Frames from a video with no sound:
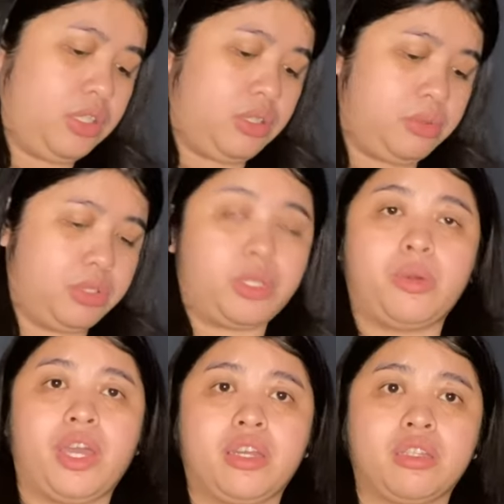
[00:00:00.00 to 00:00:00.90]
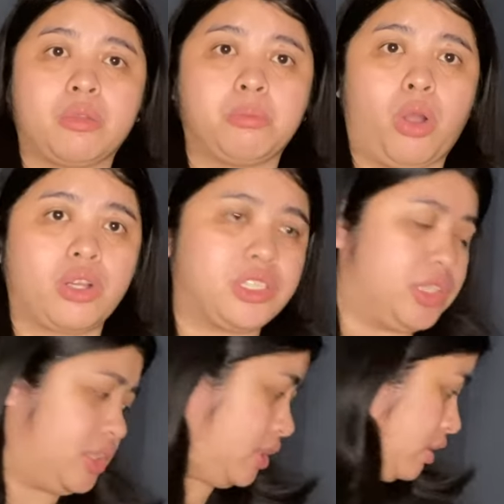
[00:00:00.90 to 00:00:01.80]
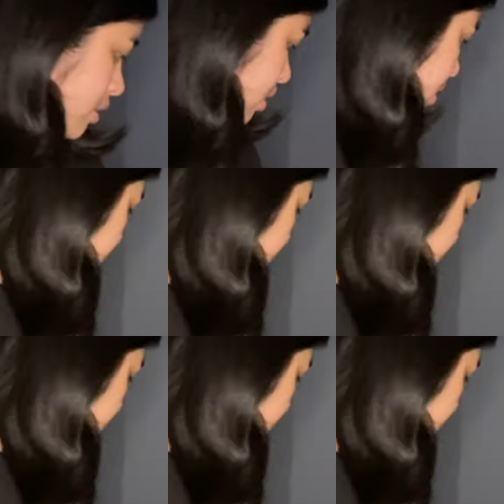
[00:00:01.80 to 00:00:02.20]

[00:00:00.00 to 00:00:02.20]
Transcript: We'll go ahead and unbox this now, so